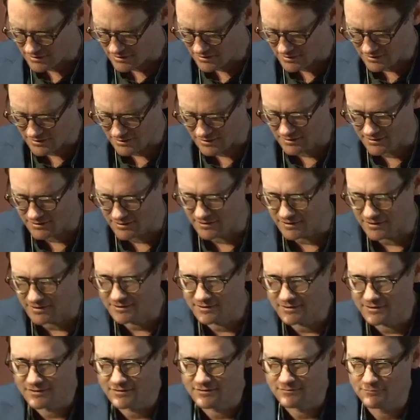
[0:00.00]
in
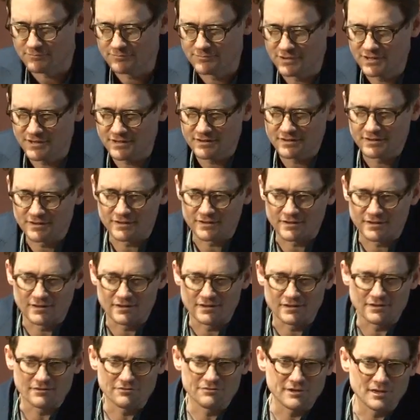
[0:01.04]
being
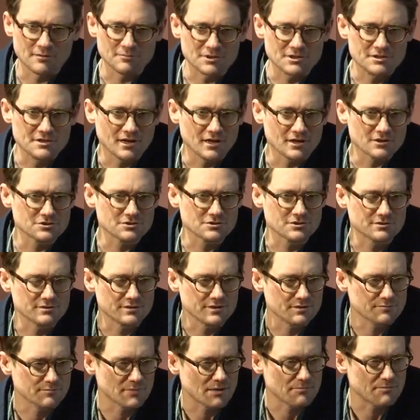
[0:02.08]
a family doctor
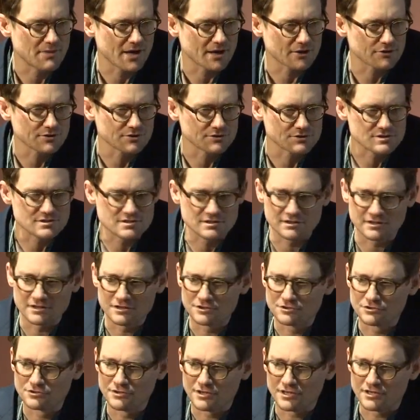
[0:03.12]
and my background is in
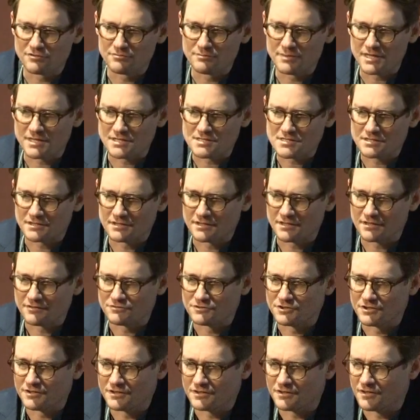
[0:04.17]
integrative medicine,
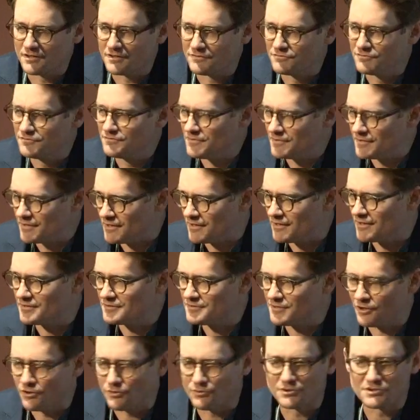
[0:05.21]
I've
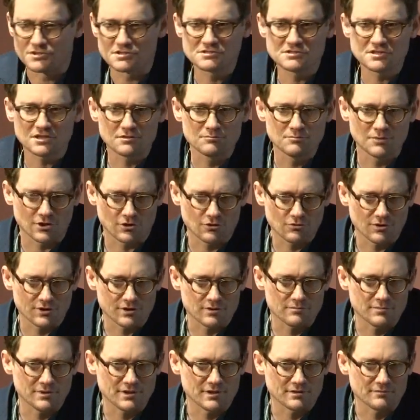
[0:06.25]
dealt with stigma quite
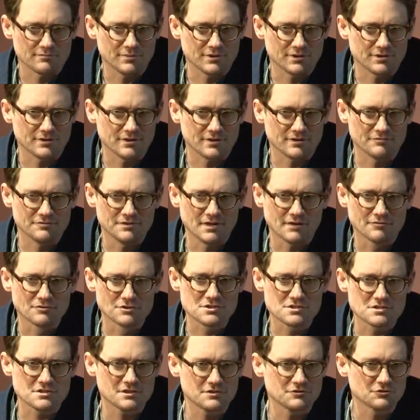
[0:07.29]
a bit, but I've never
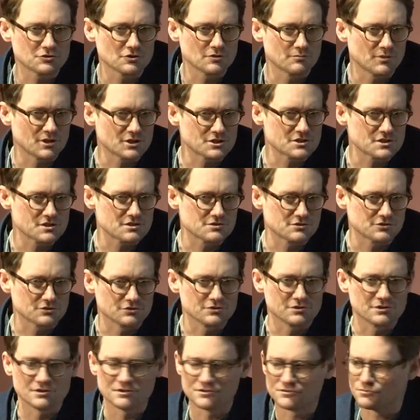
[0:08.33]
seen so much as
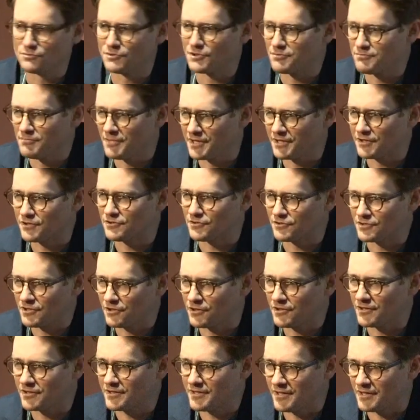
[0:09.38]
there is with medical
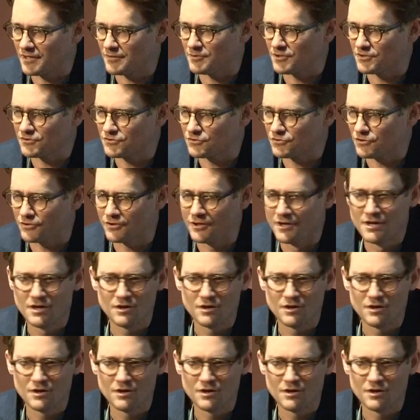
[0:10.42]
cannabis, or